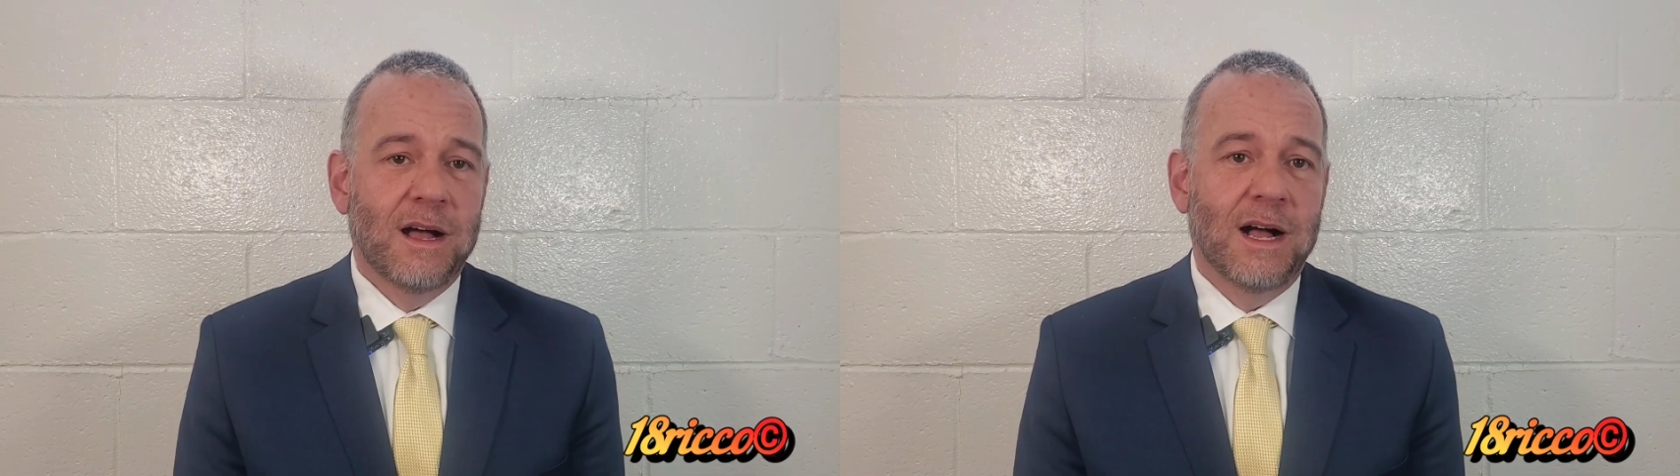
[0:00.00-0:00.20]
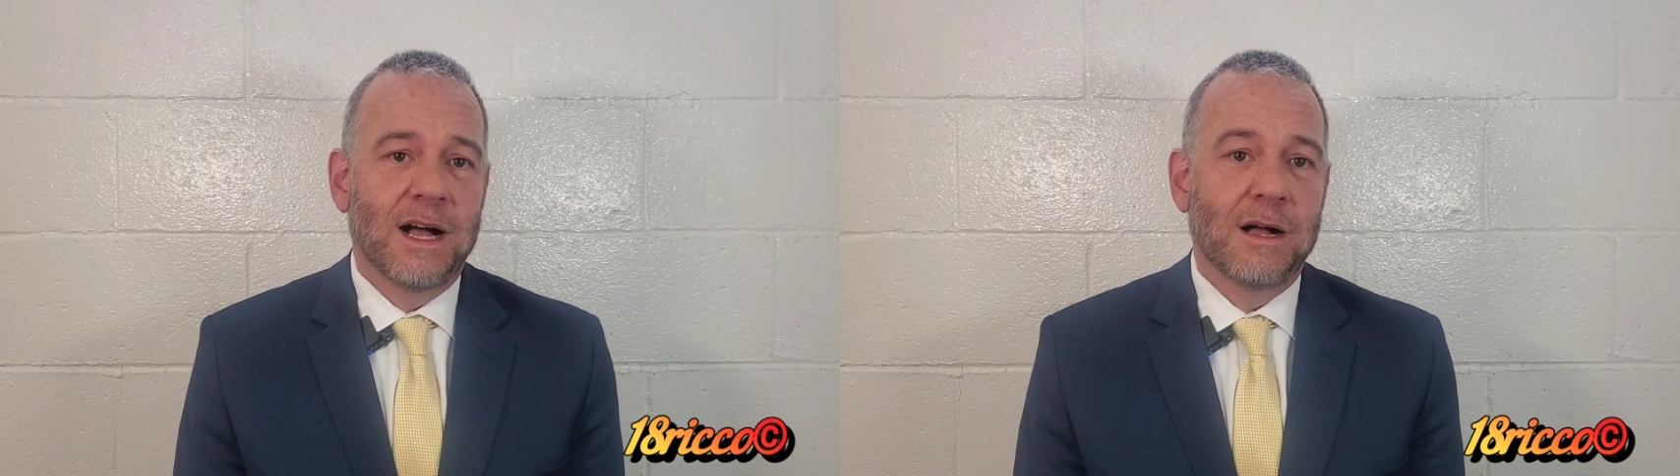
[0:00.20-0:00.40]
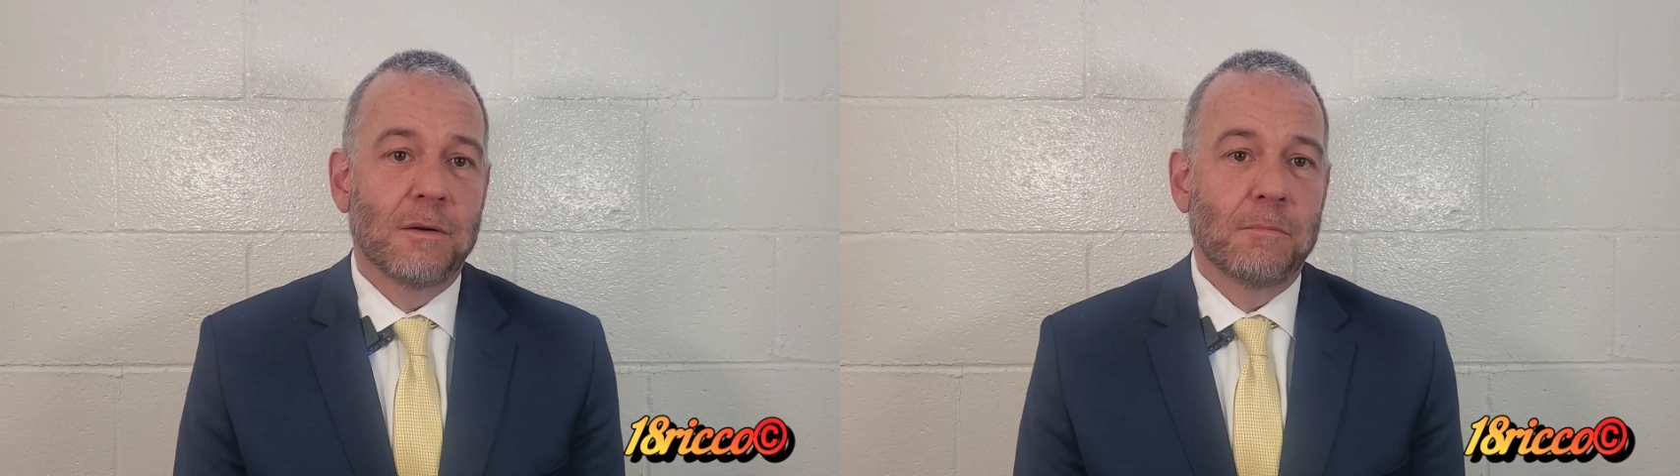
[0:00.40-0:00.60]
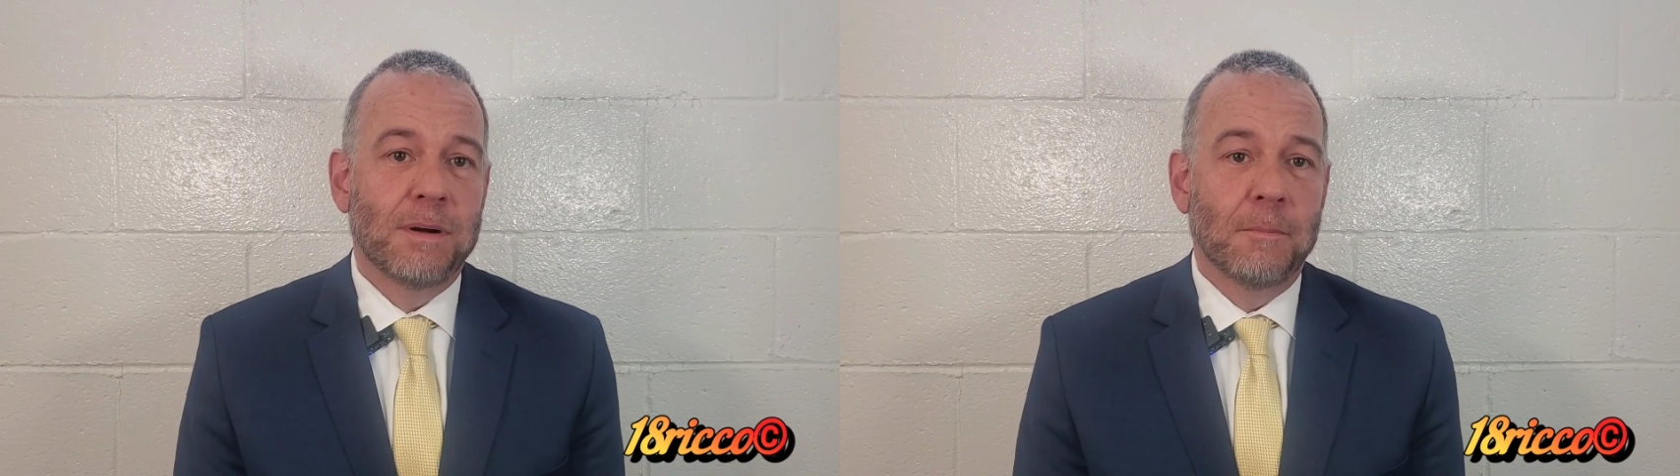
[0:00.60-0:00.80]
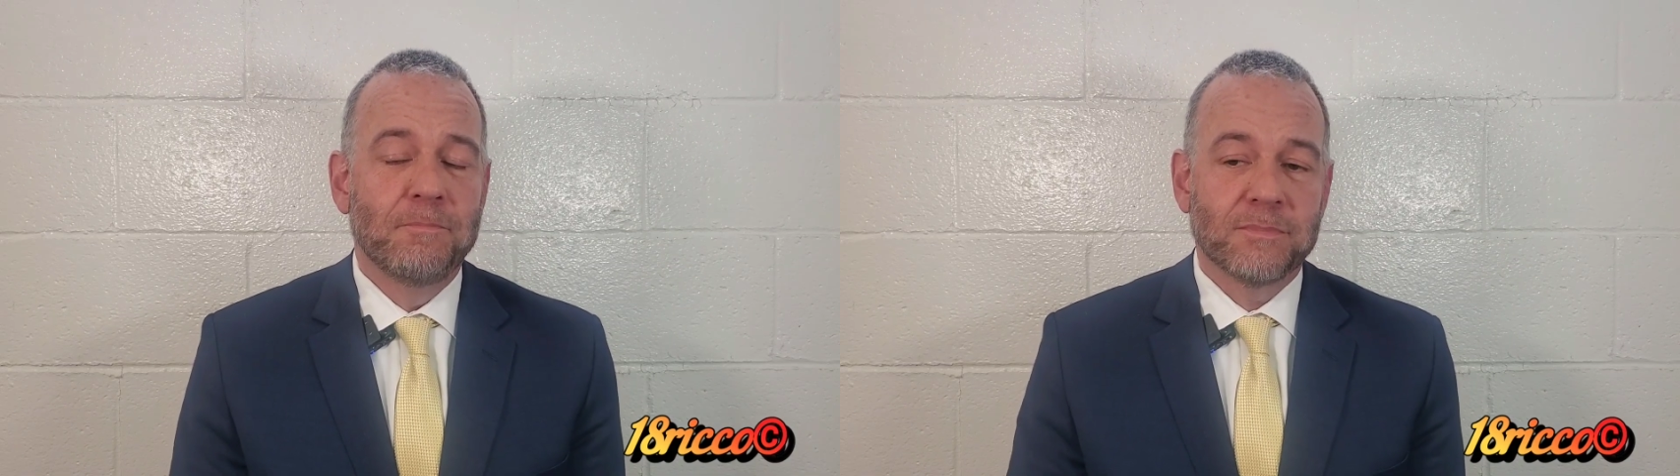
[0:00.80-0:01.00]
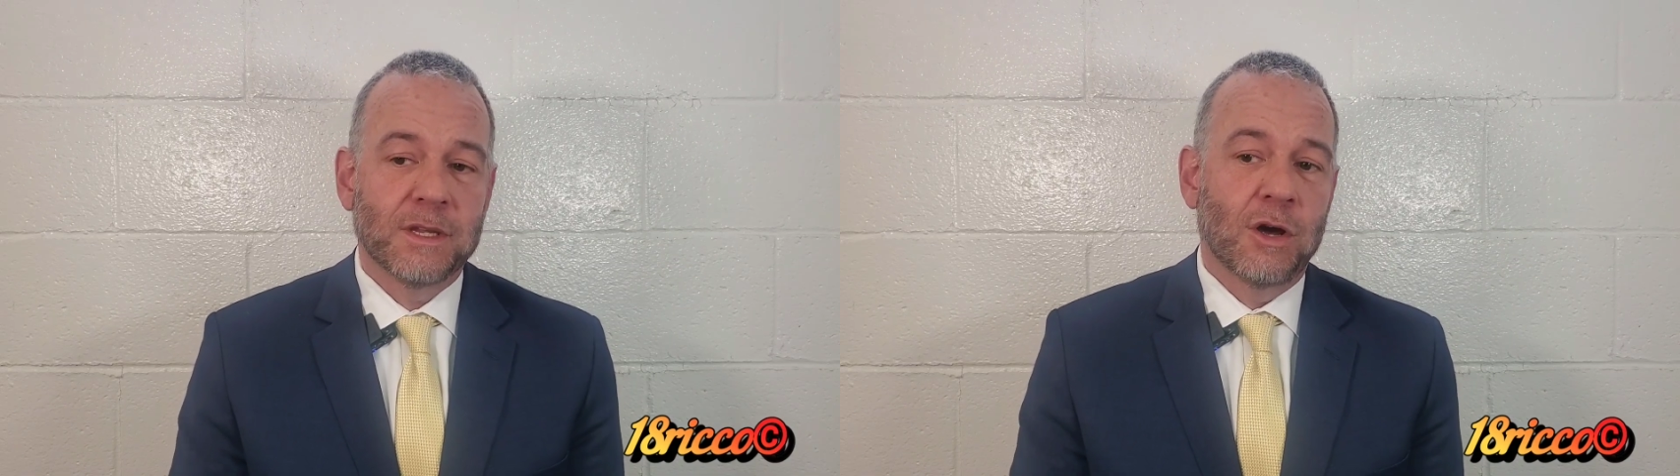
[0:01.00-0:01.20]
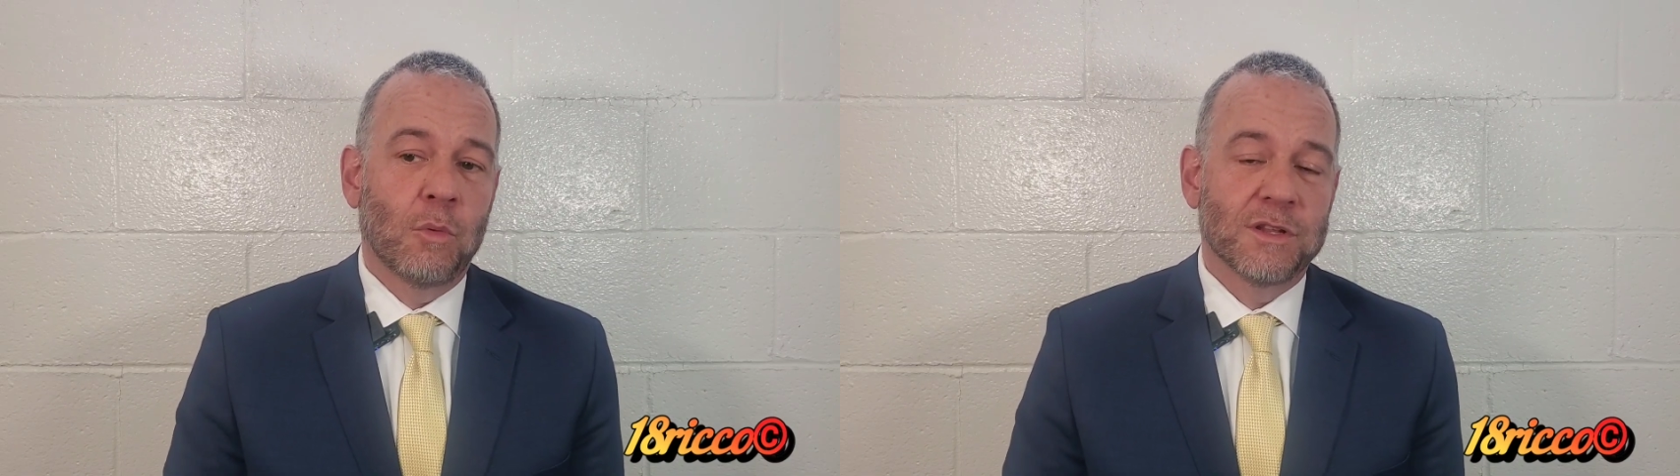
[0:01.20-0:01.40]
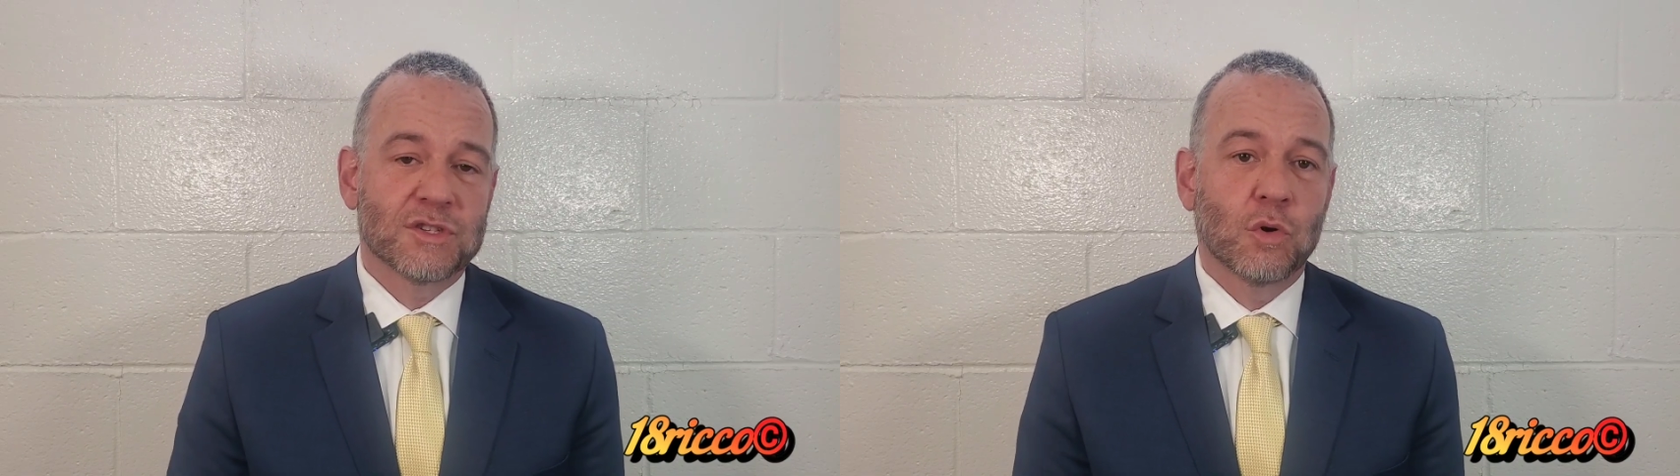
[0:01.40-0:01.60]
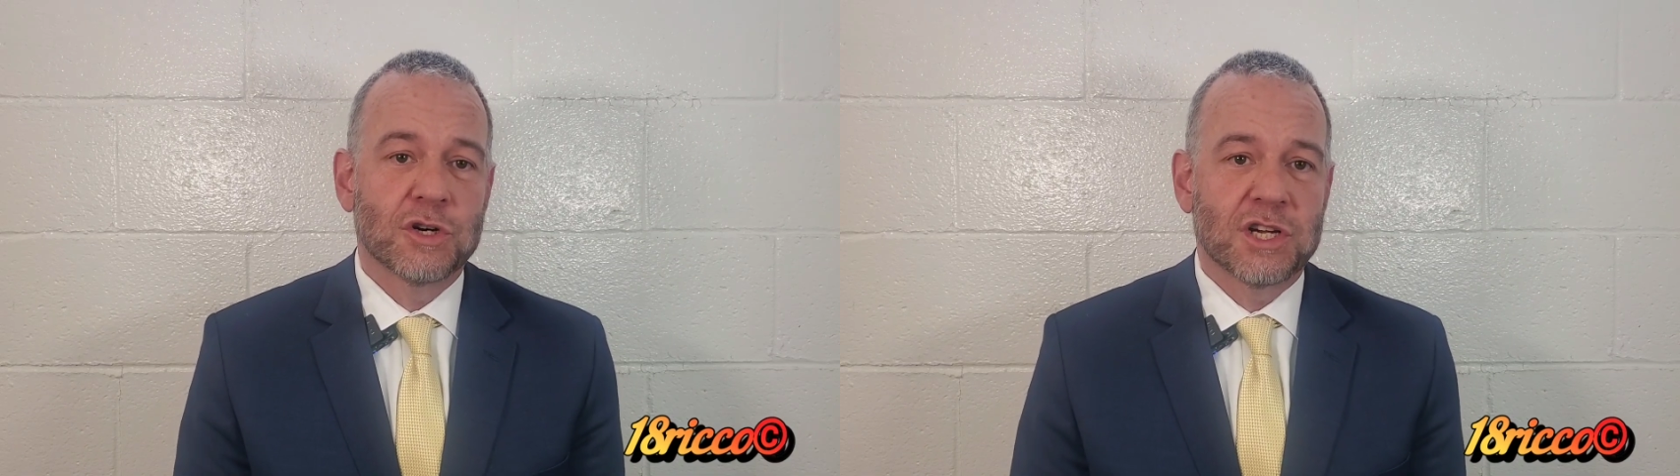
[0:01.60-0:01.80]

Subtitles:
But when the store